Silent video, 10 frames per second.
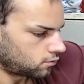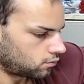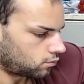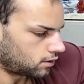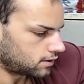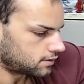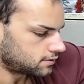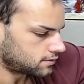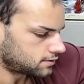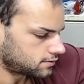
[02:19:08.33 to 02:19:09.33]

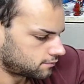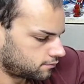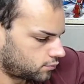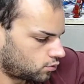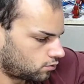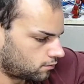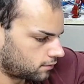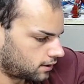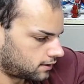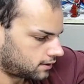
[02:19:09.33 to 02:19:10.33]
boom,
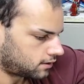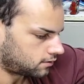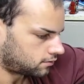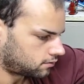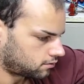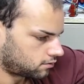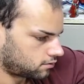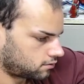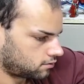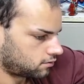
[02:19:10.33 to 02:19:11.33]
and then
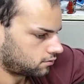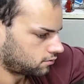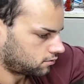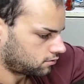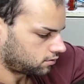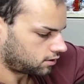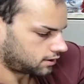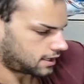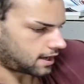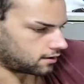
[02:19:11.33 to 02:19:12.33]
look at
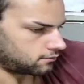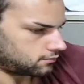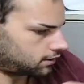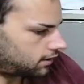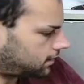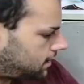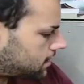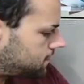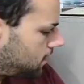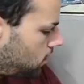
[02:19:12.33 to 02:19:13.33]
that, and it
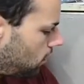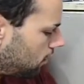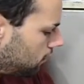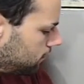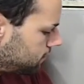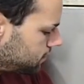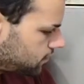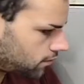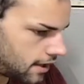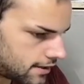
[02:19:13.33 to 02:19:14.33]
connects very well.
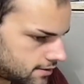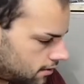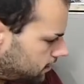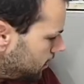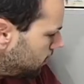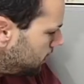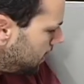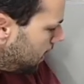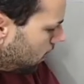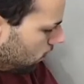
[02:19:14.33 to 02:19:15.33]
So that's on there
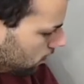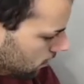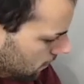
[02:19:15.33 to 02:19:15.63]
now.